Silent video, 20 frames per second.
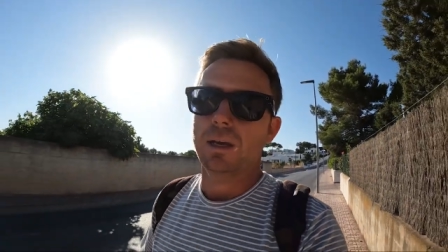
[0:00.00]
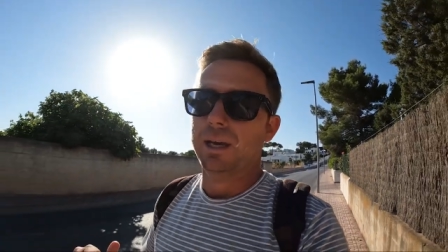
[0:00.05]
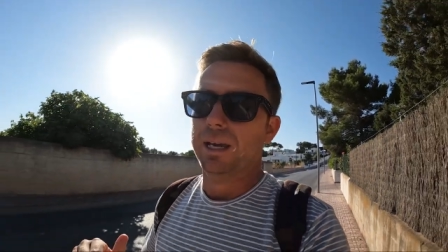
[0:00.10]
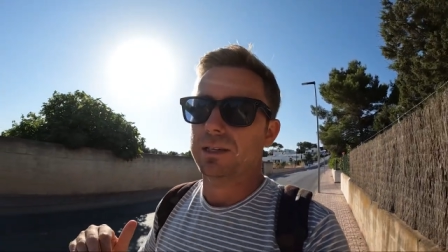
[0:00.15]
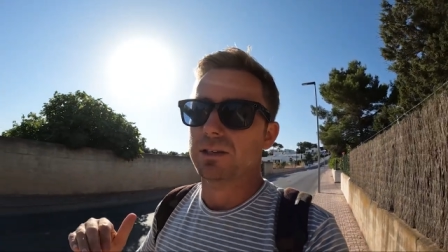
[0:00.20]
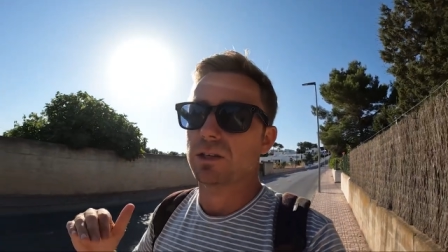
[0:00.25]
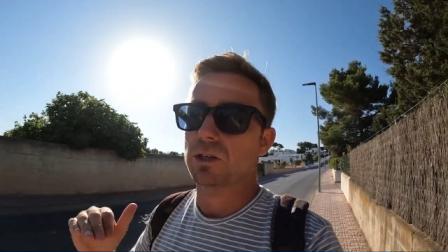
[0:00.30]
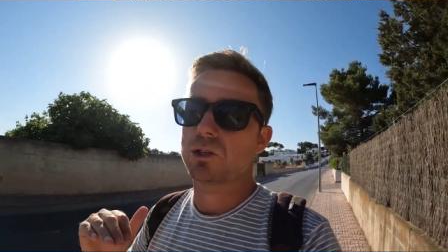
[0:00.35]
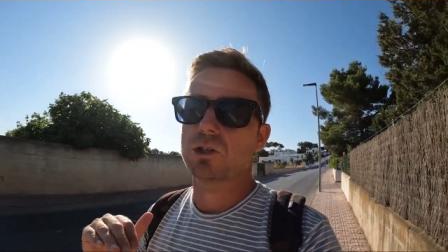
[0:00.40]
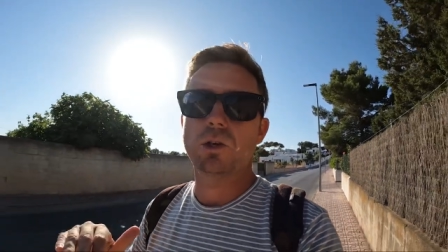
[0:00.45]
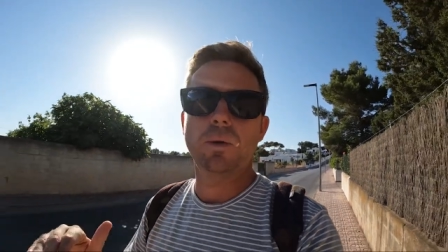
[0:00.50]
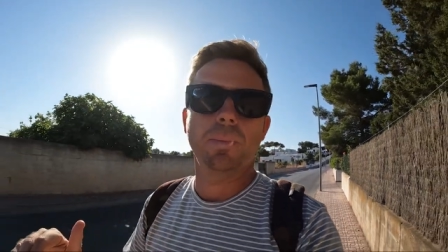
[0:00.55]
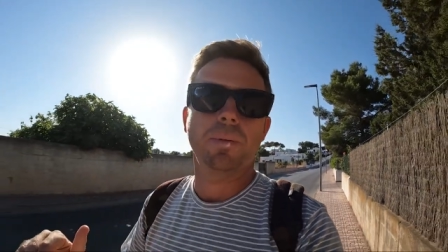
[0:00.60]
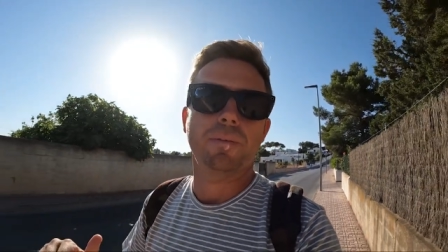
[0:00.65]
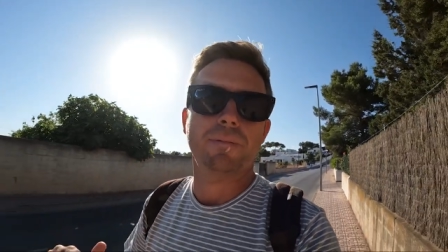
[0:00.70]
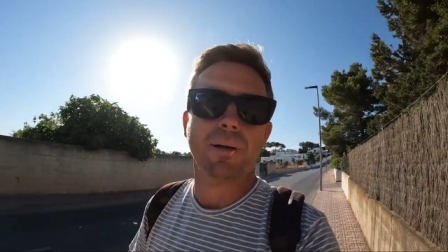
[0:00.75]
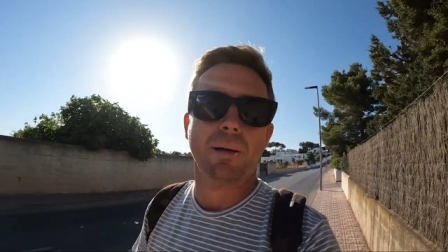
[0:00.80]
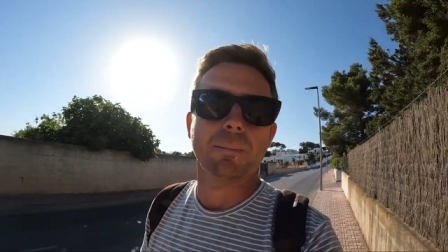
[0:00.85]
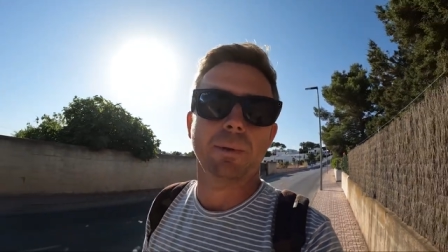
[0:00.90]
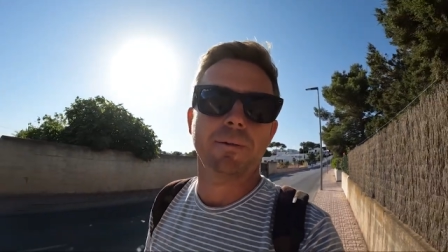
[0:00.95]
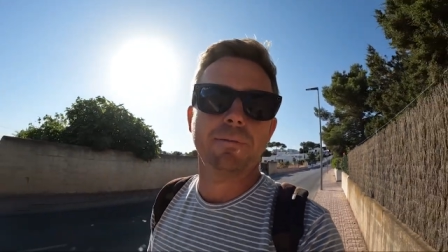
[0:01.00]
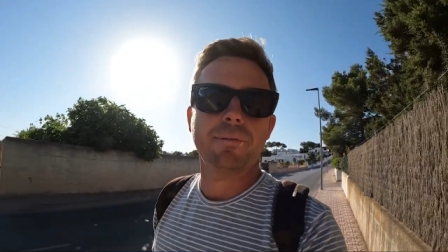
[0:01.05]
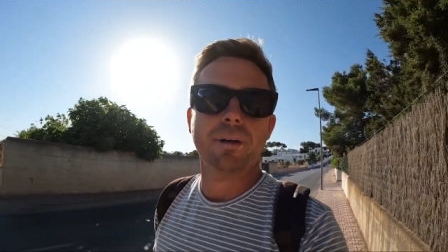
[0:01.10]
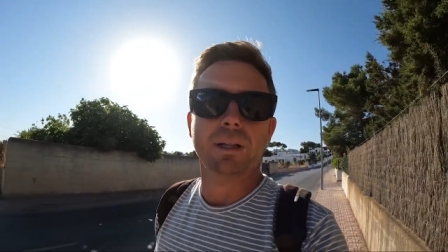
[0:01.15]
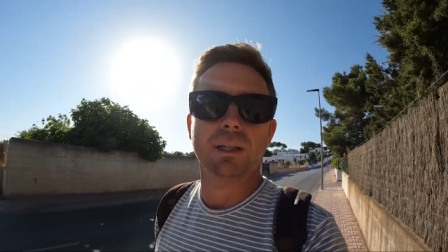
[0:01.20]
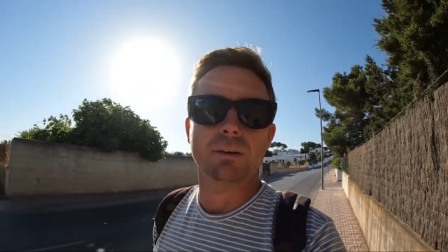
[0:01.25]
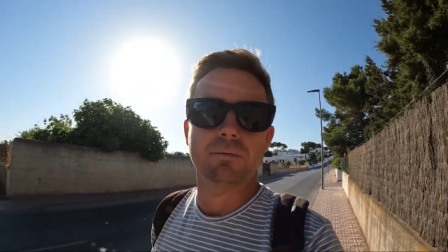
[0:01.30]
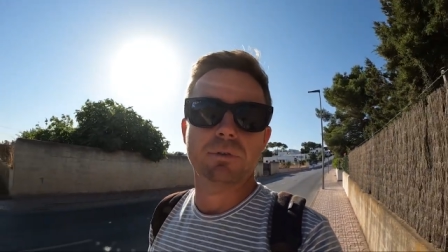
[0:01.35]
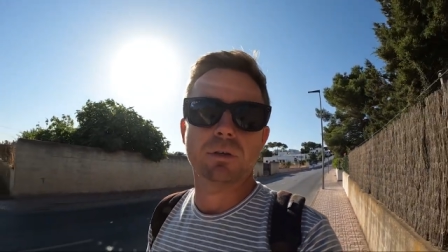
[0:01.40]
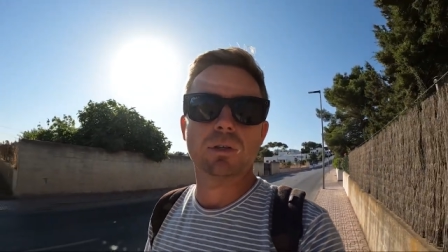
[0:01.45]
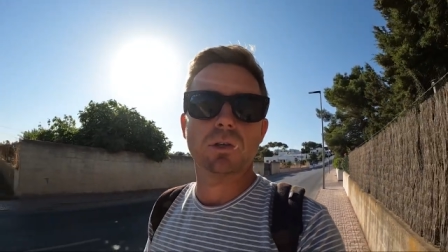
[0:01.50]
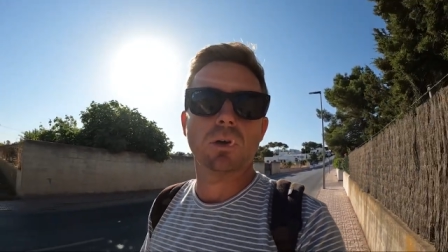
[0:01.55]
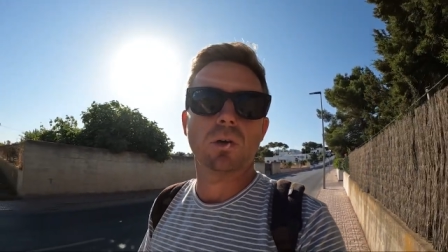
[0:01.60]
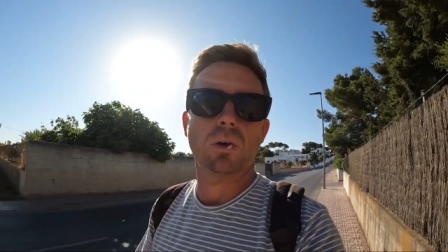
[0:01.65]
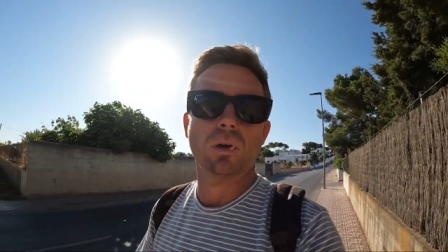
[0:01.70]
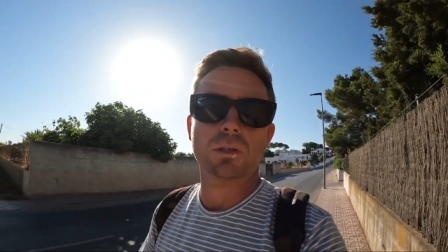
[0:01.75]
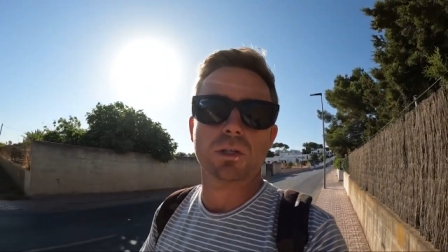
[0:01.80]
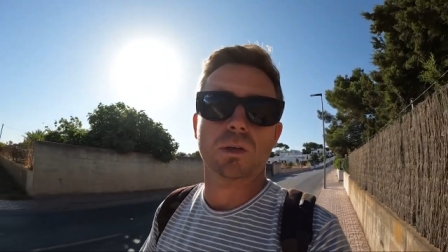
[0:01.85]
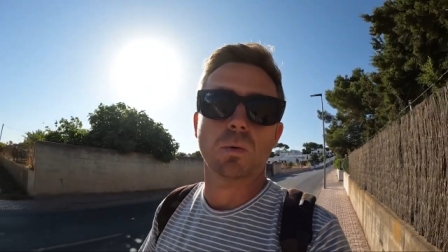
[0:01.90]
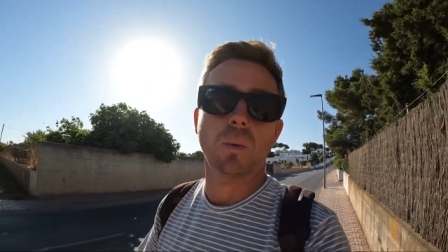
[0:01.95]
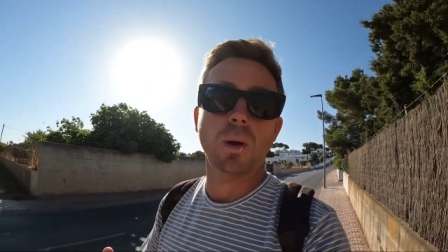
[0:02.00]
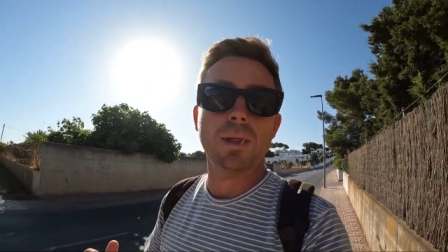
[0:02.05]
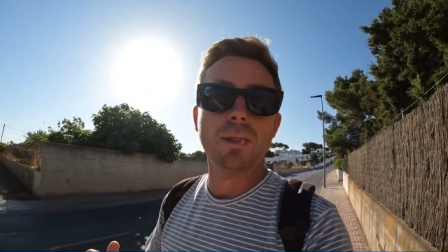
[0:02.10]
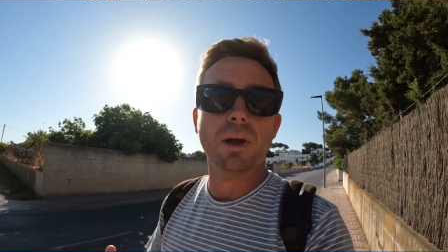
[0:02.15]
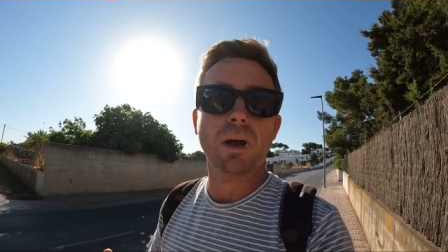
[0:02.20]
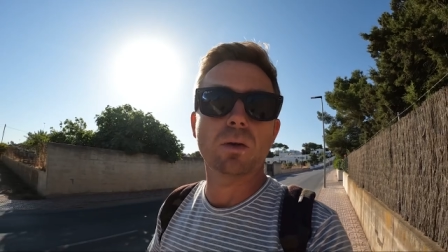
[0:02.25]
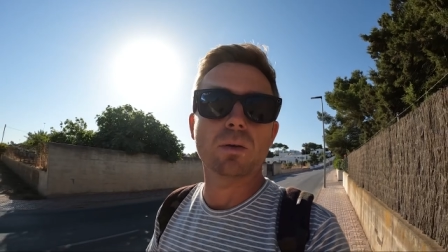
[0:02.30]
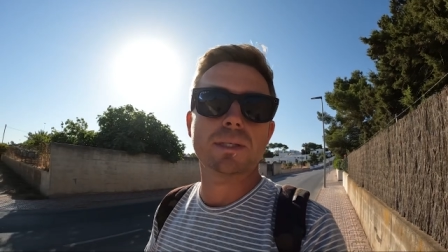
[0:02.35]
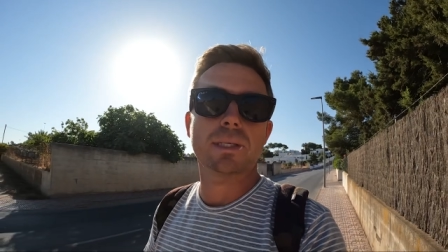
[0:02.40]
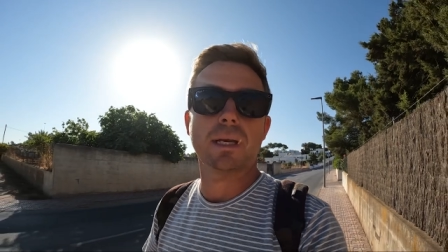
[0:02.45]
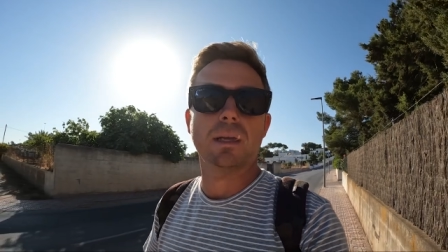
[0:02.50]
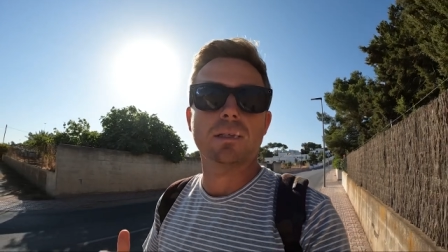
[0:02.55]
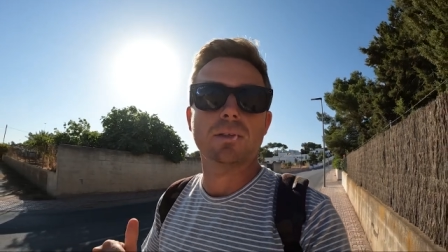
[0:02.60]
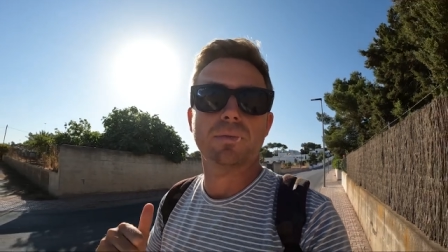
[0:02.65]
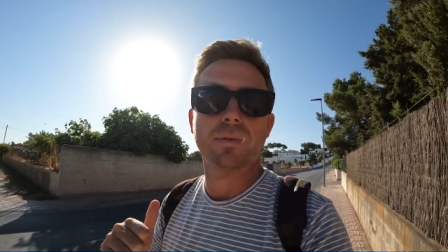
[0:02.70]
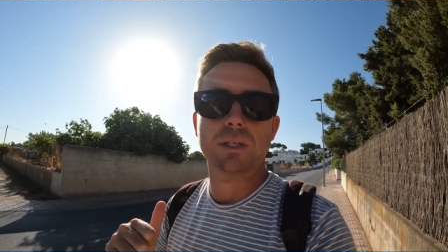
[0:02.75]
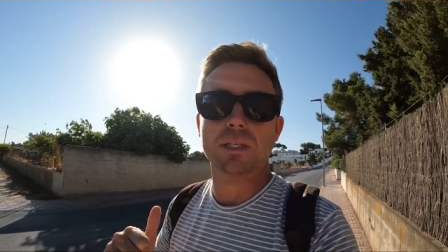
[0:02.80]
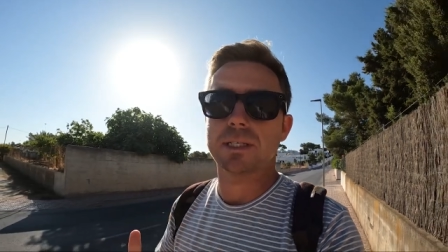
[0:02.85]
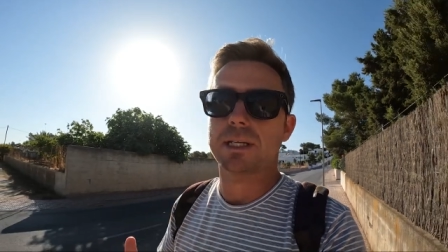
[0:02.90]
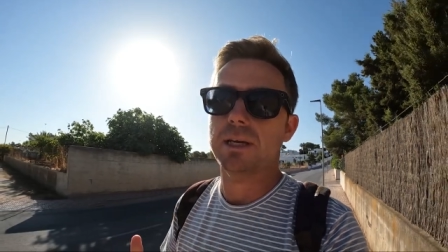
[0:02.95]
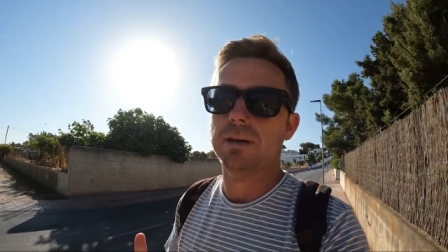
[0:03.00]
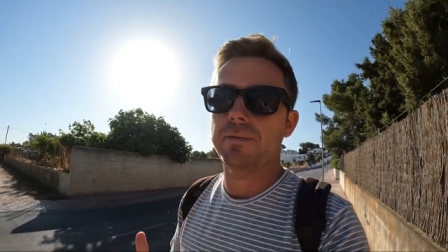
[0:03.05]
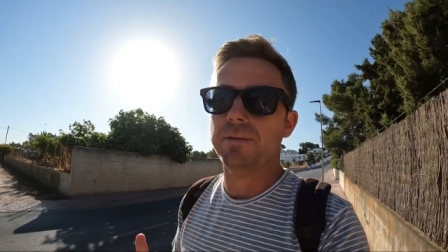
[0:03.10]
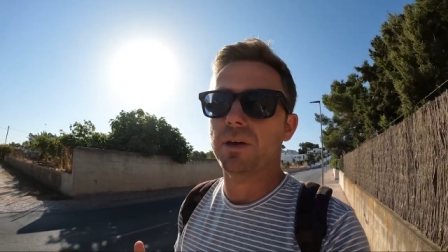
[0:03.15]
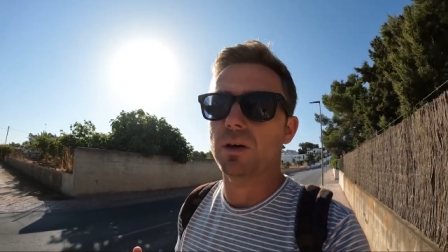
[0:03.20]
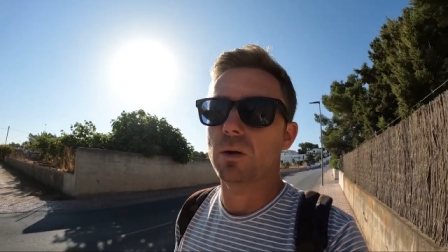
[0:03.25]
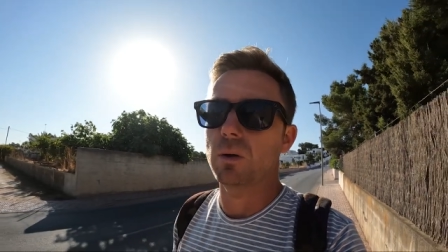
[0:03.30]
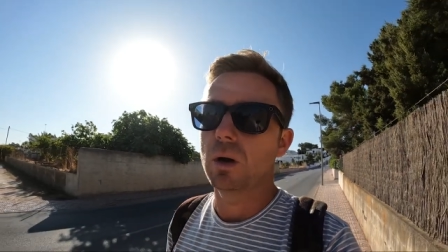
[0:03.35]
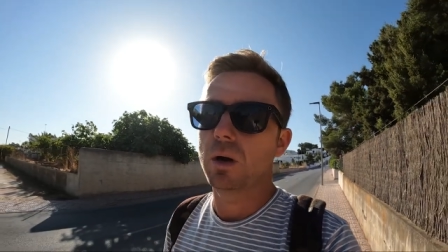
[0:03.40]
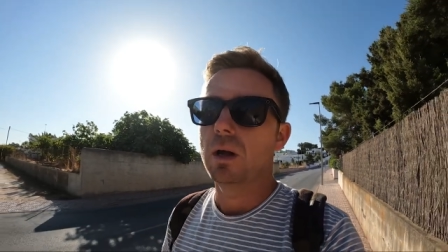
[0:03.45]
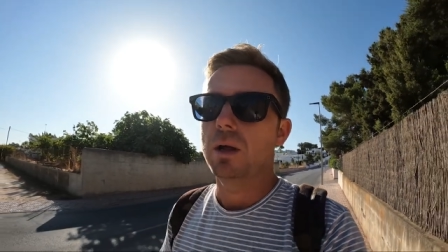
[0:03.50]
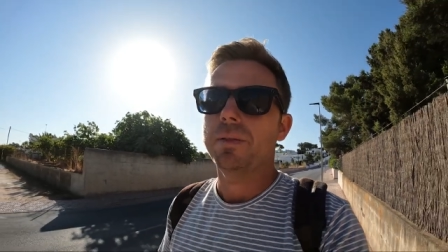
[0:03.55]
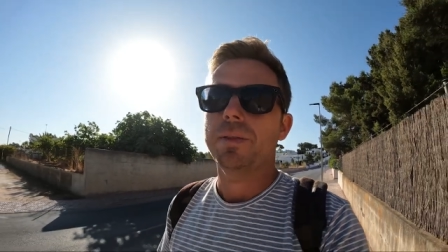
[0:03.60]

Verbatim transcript: It's a super family friendly resort, so where the hotels of the Sea View,